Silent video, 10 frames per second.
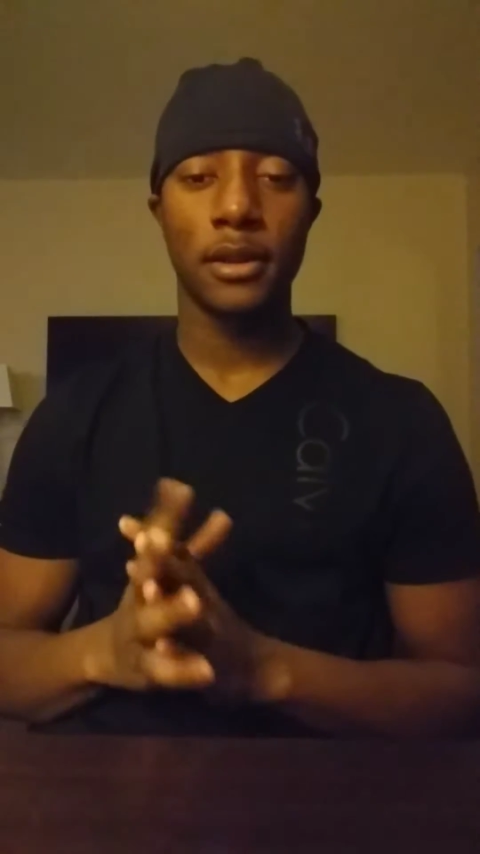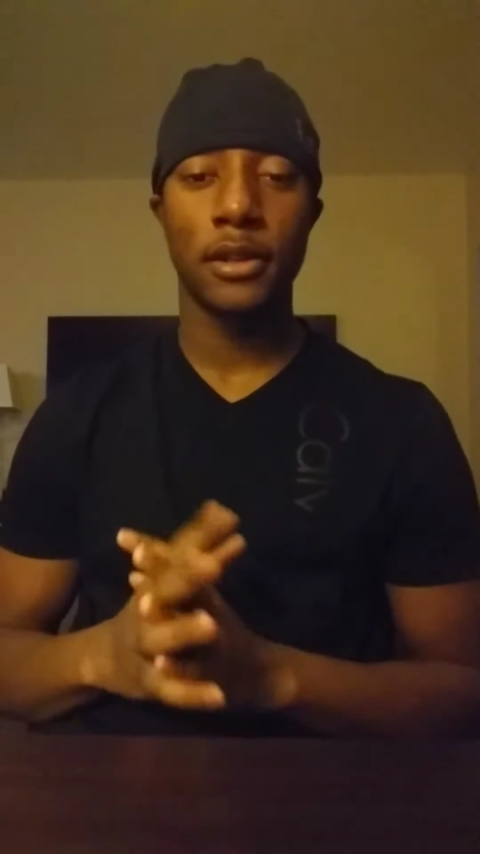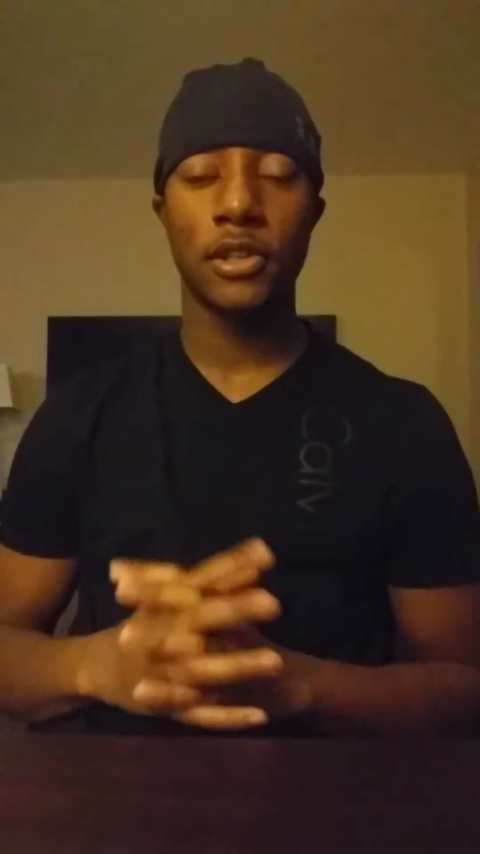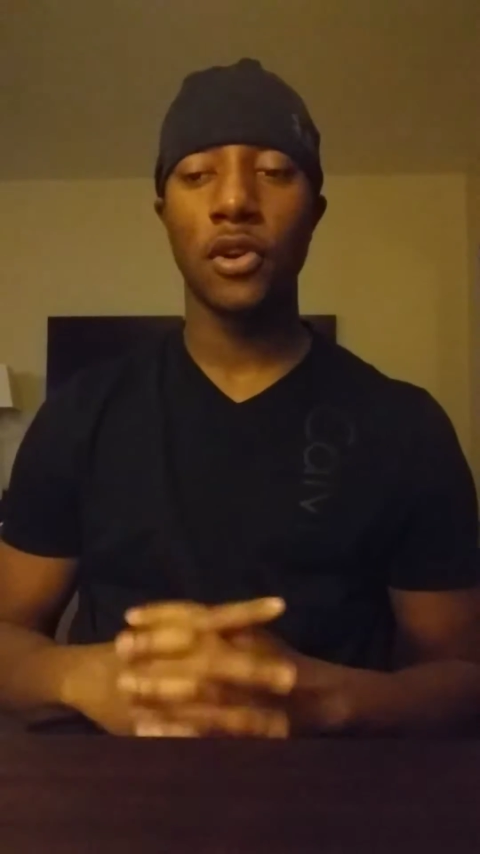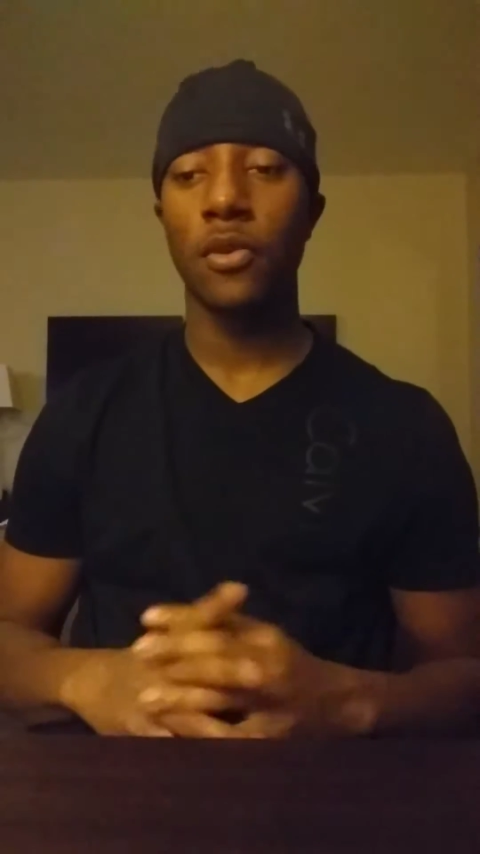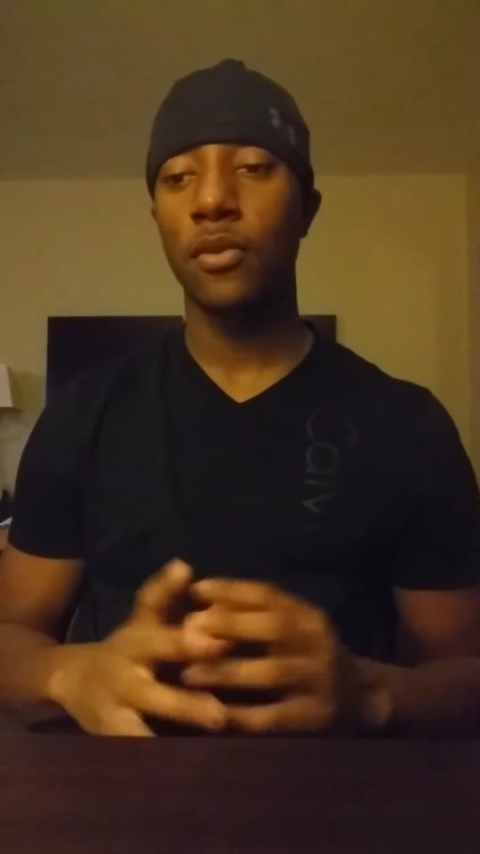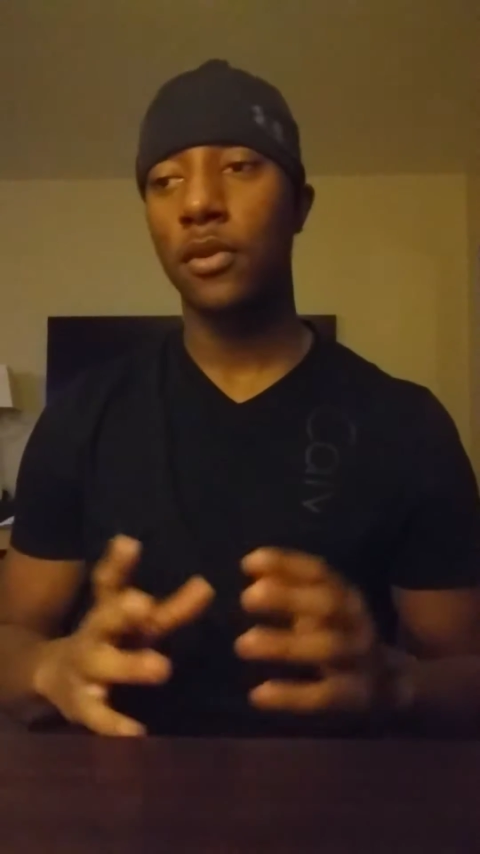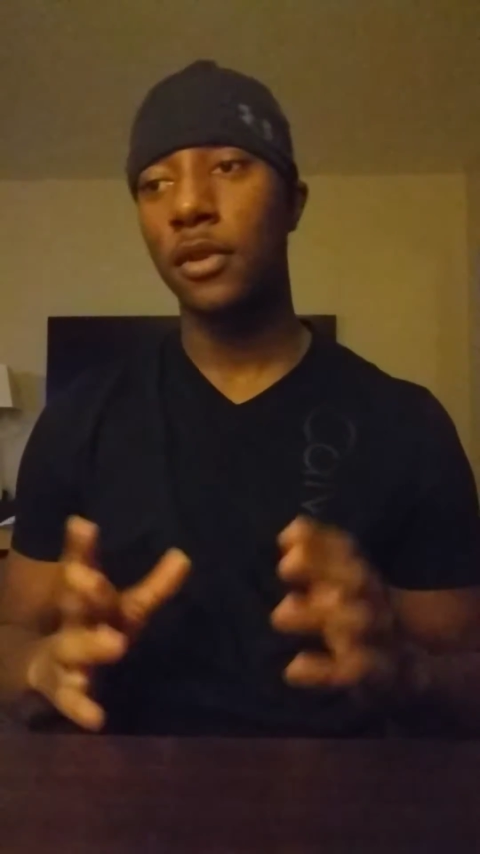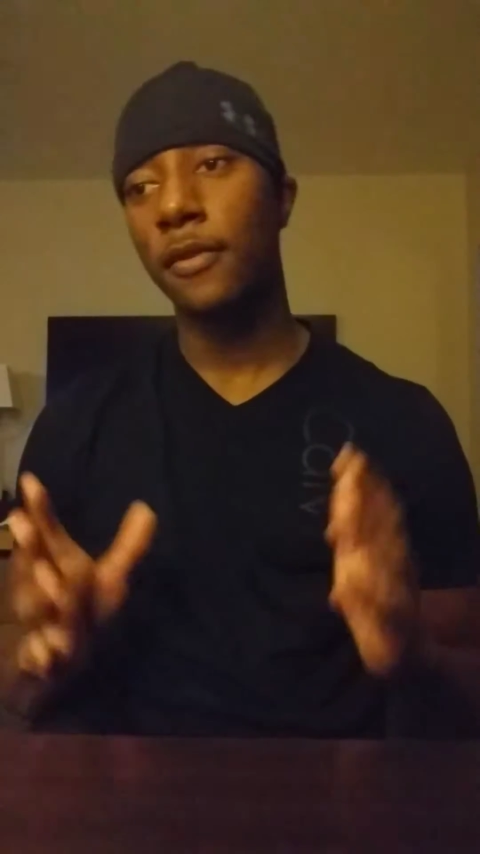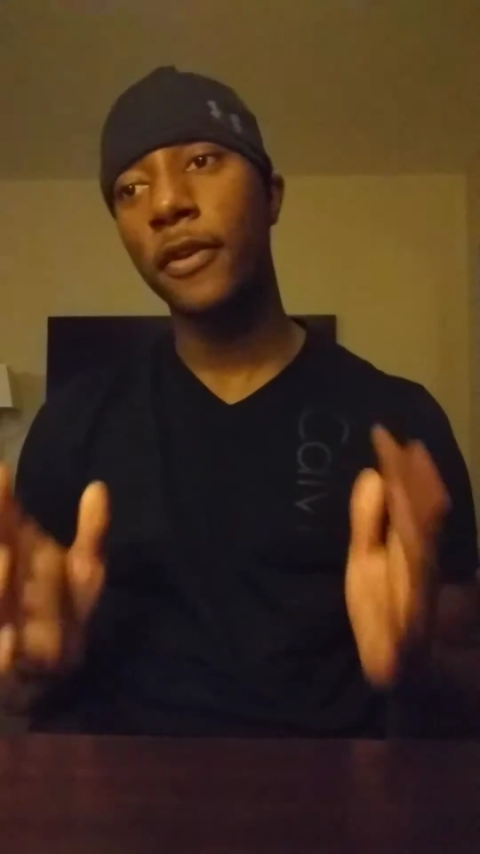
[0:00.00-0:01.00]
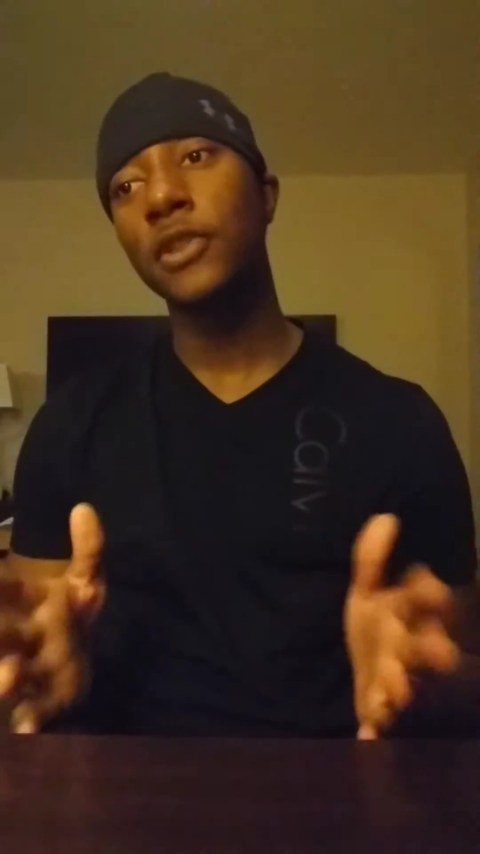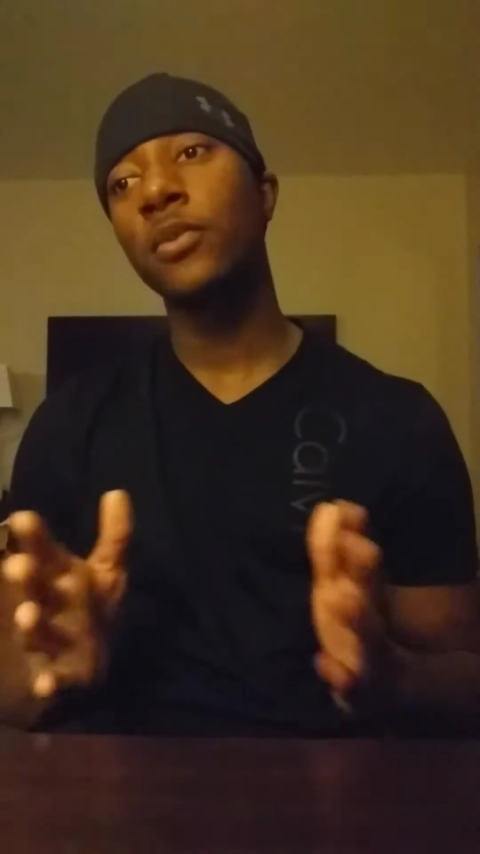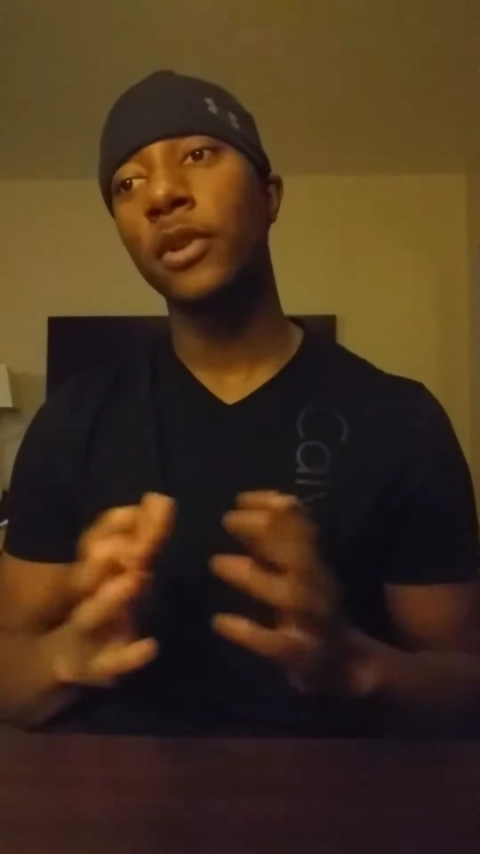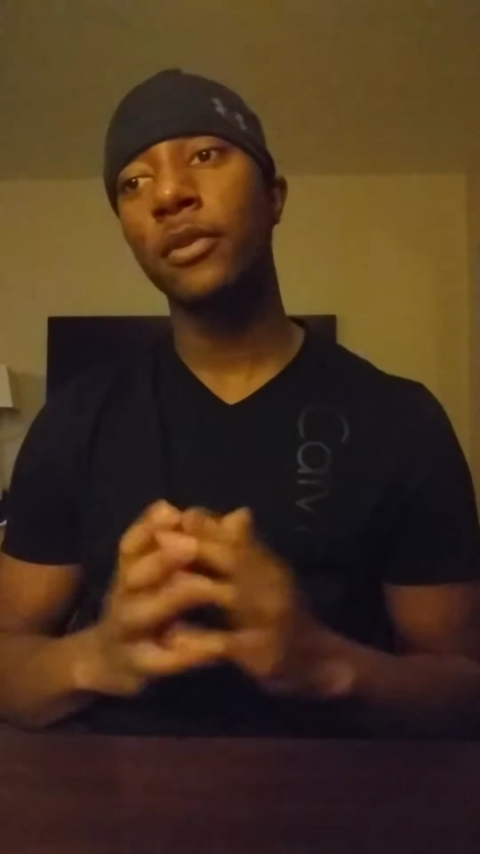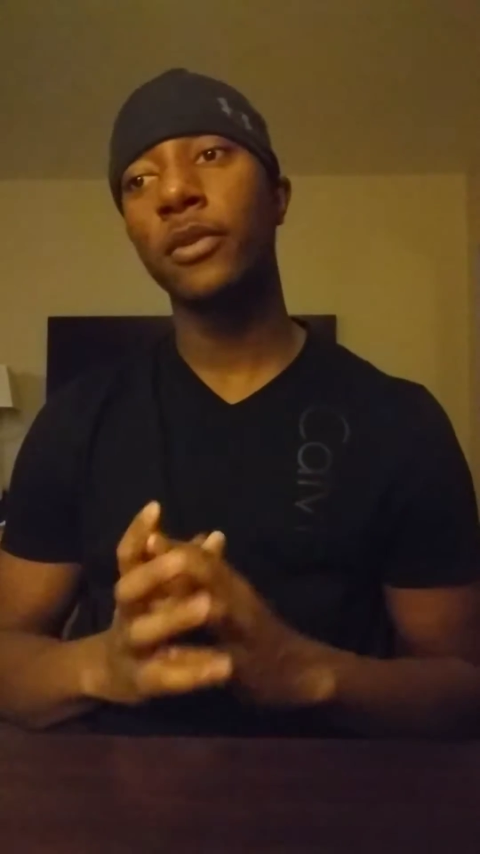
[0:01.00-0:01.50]
So the first
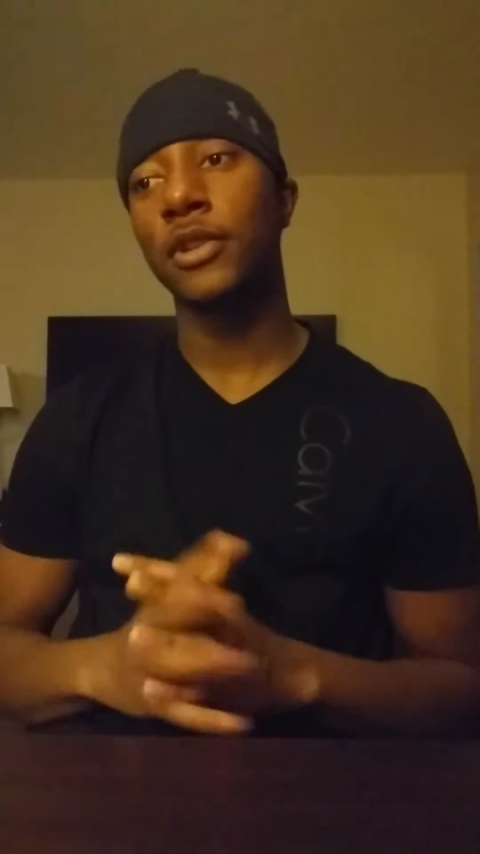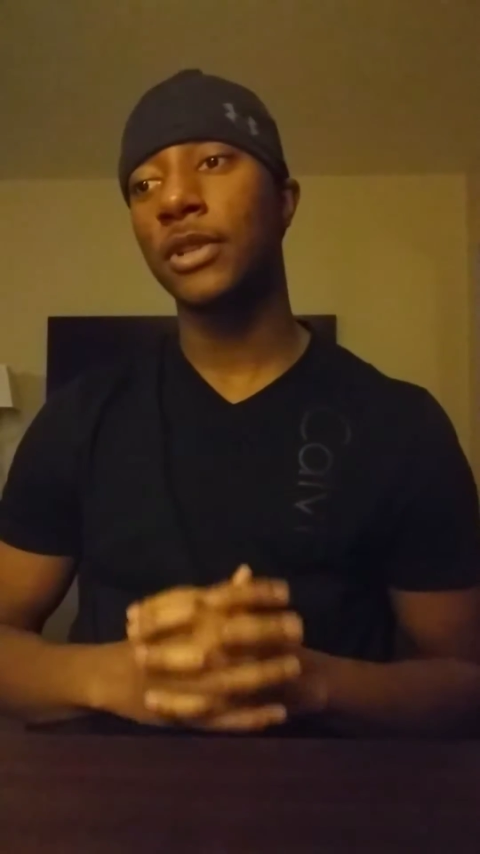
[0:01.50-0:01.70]
week with your